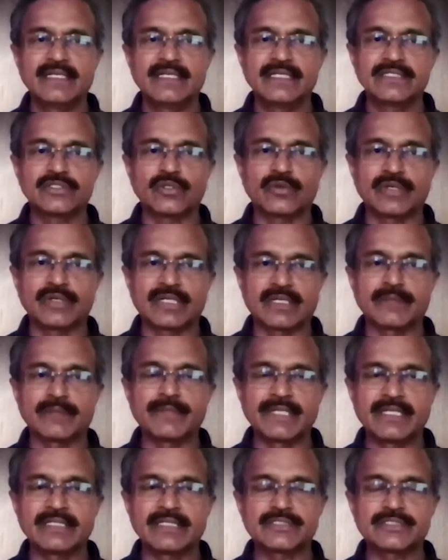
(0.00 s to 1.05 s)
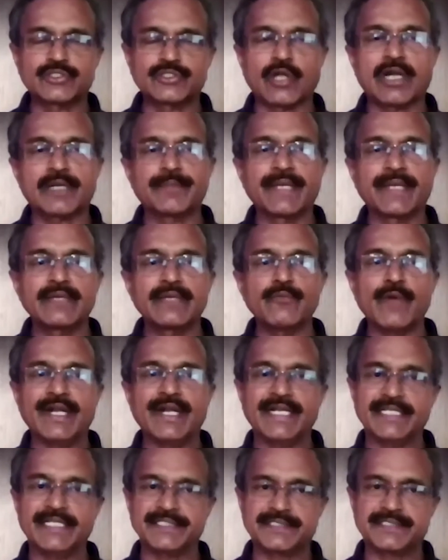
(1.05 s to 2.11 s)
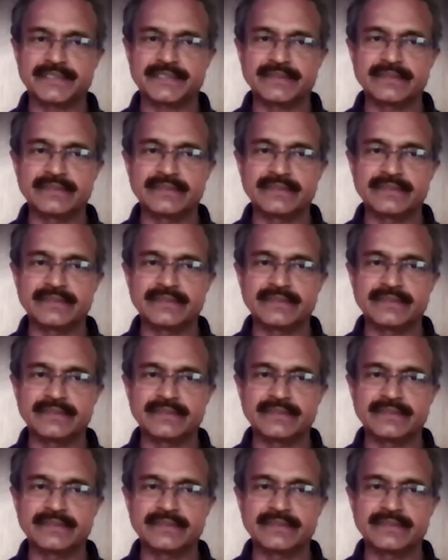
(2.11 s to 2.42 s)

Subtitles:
So it will be short by 1 inch,